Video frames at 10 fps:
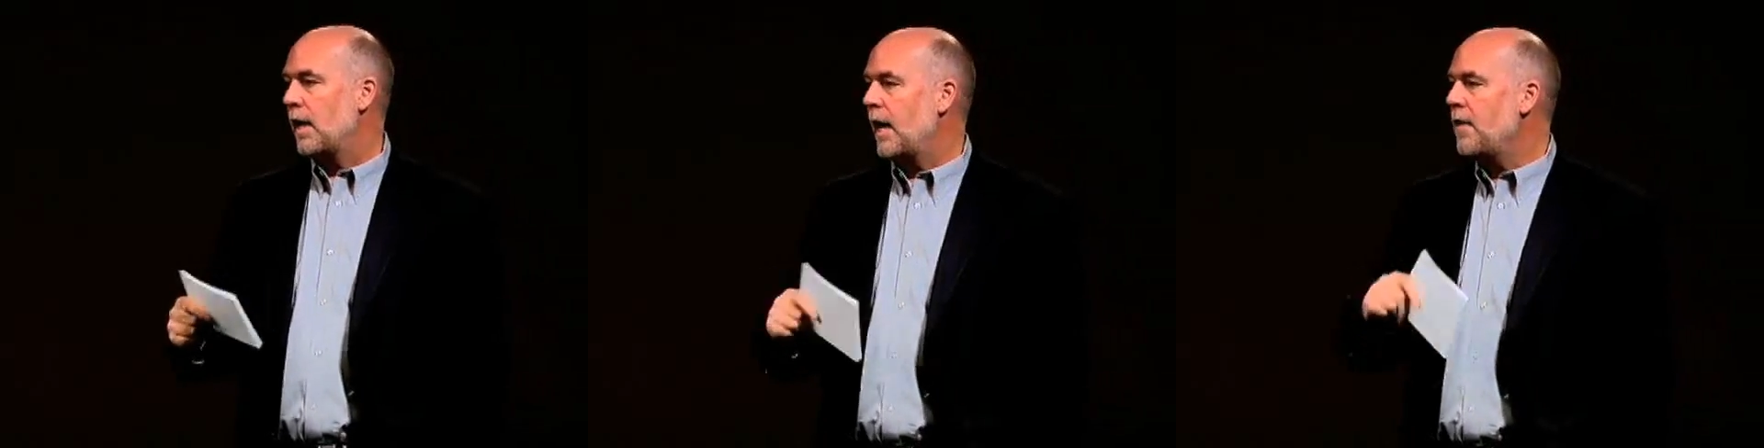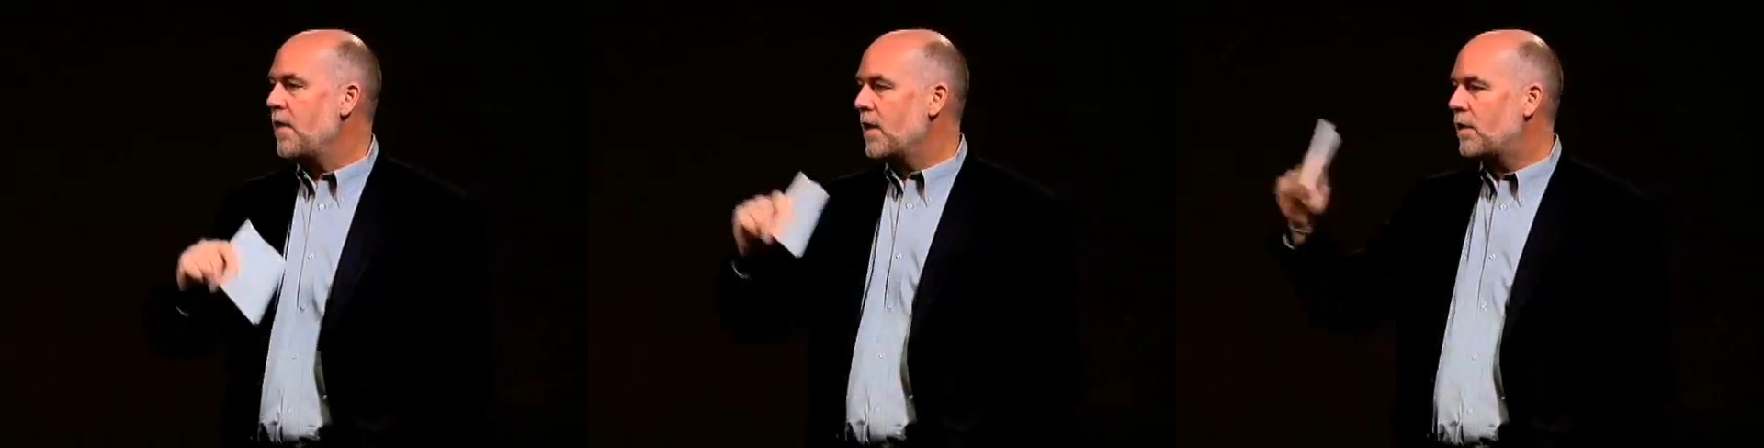
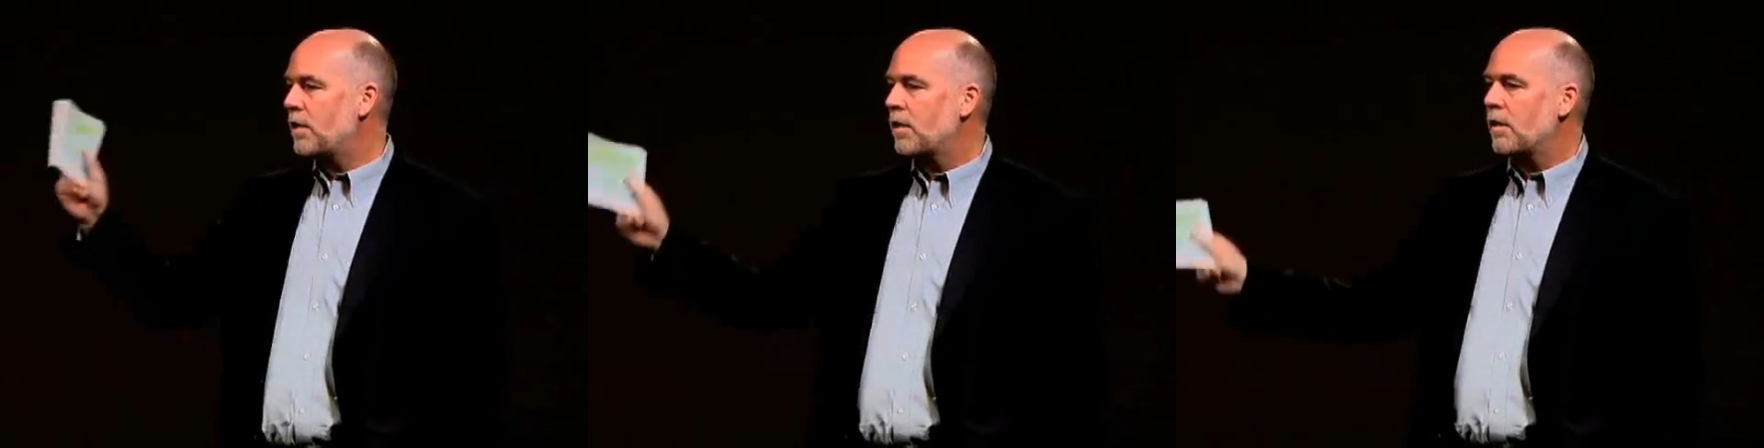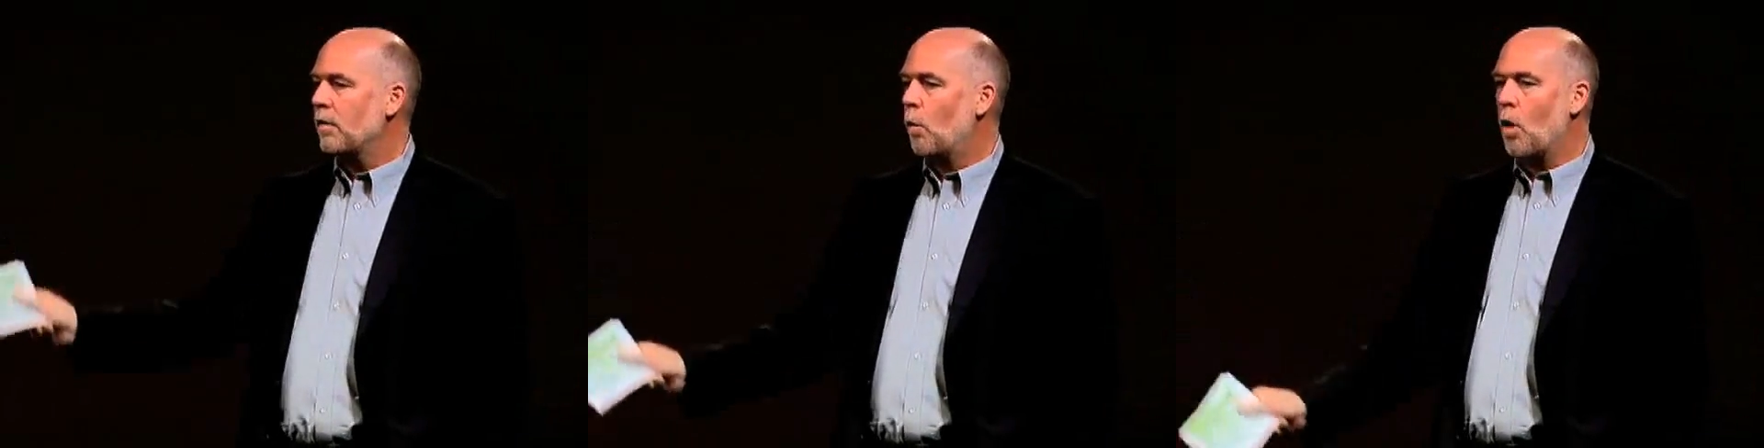in this
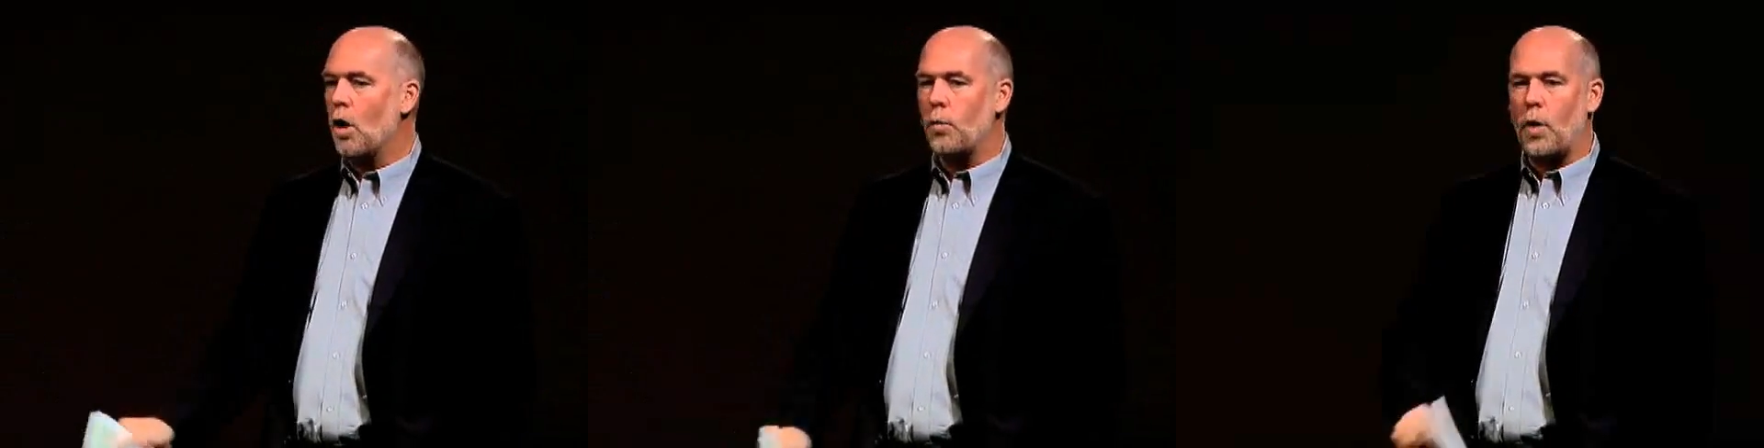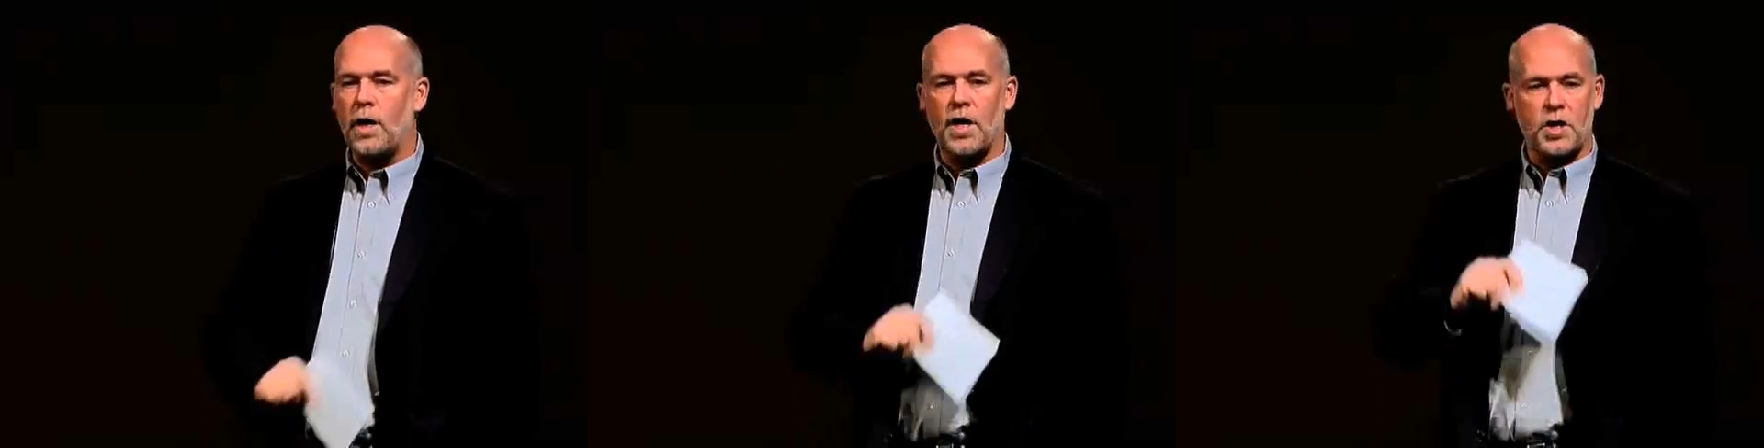world
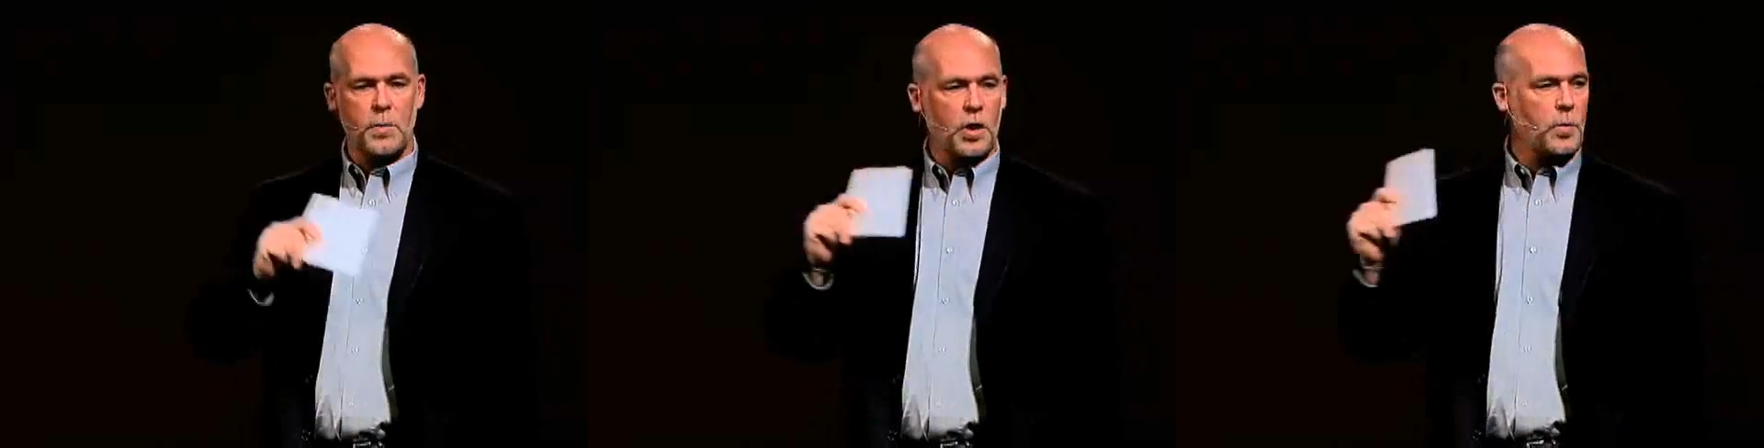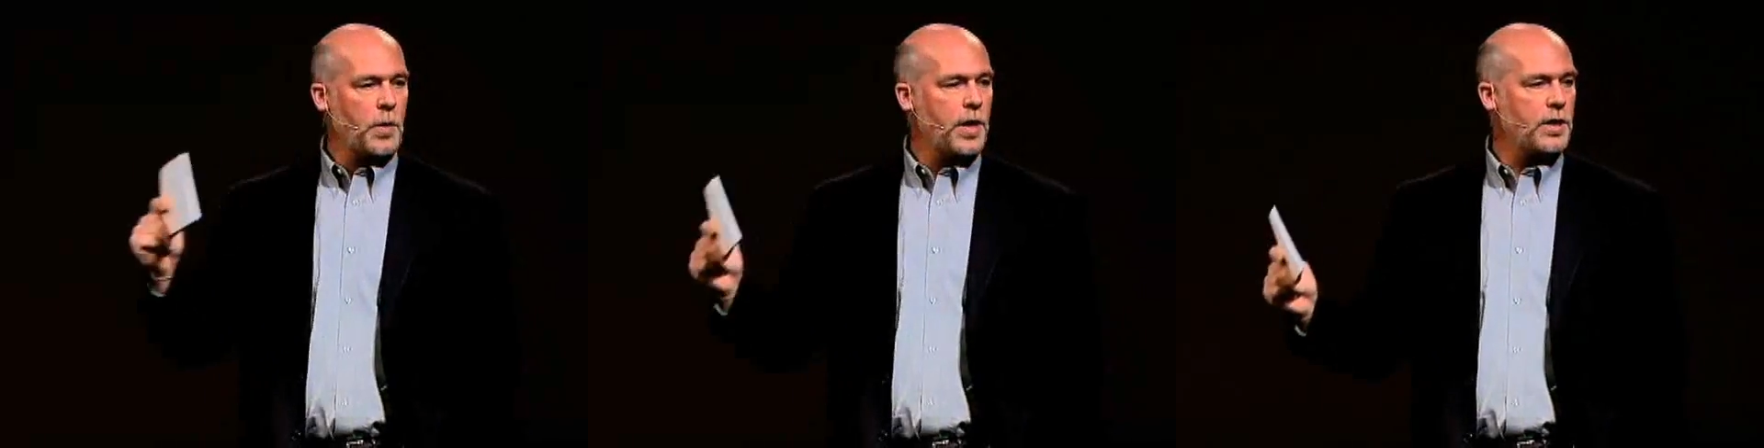where customer
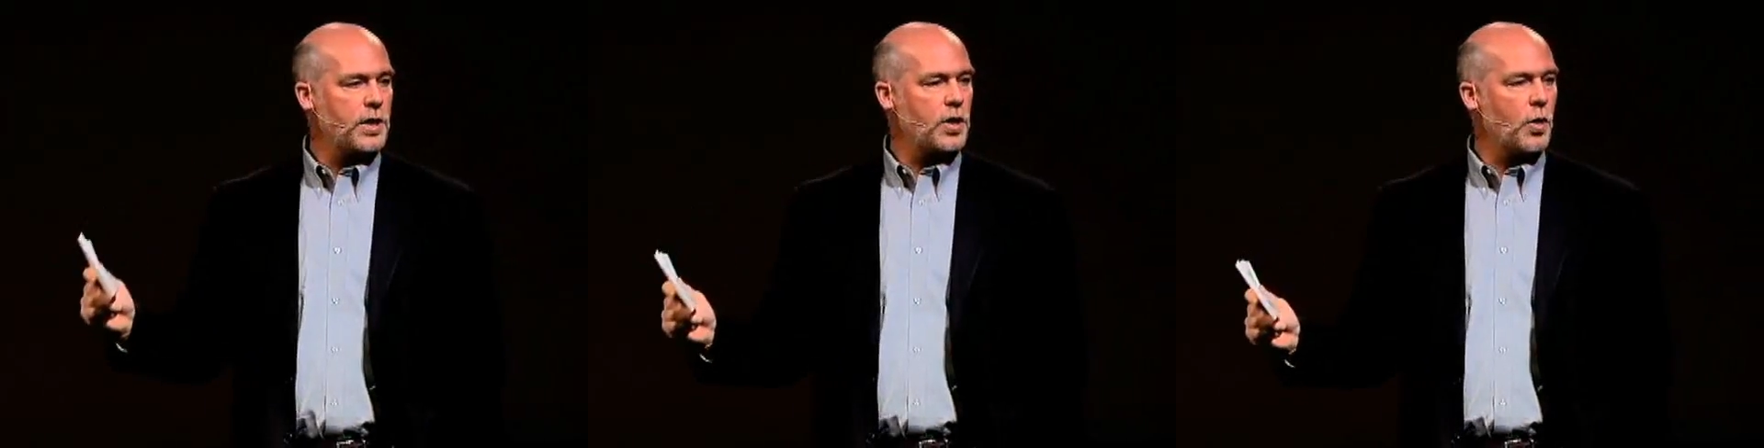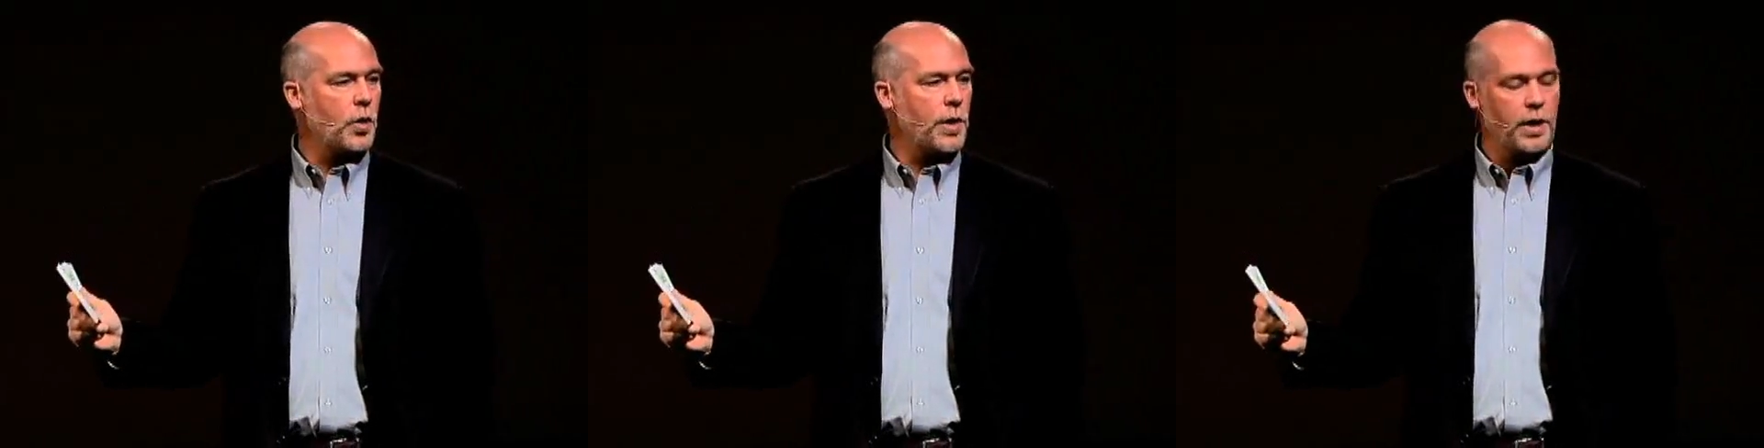experience is so
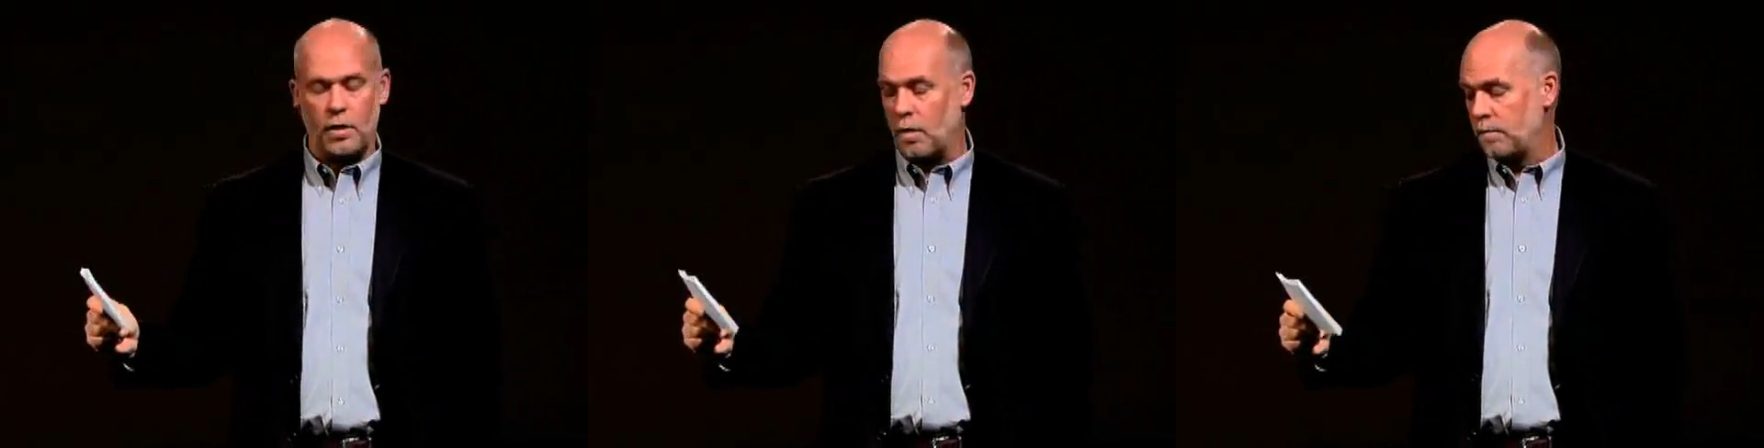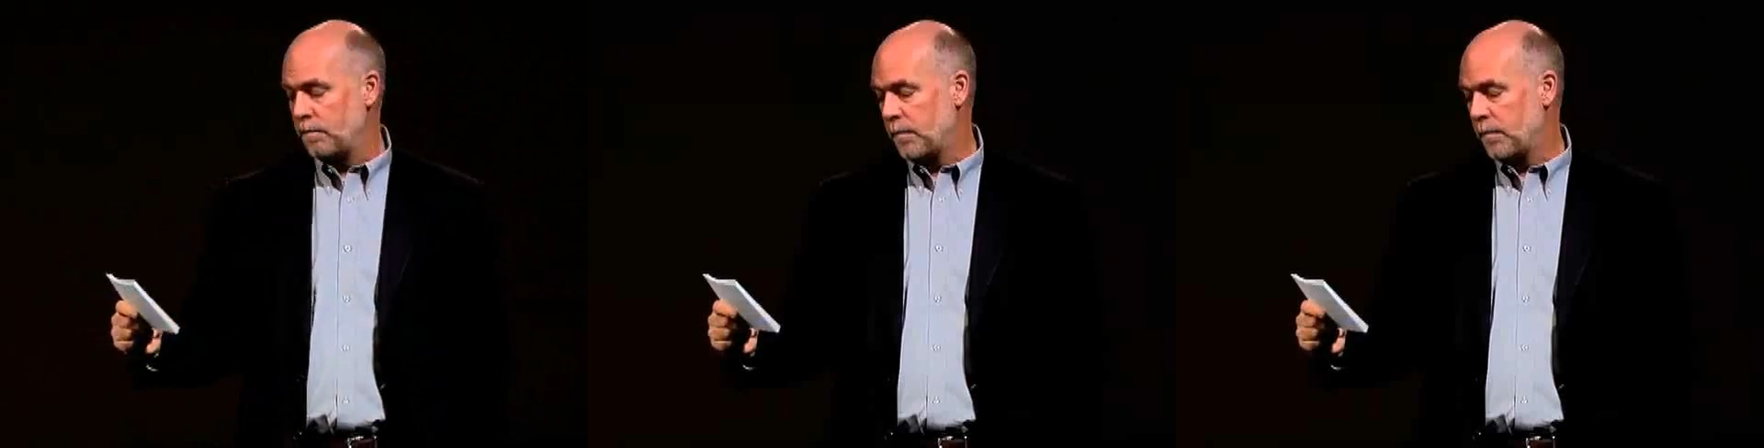critical,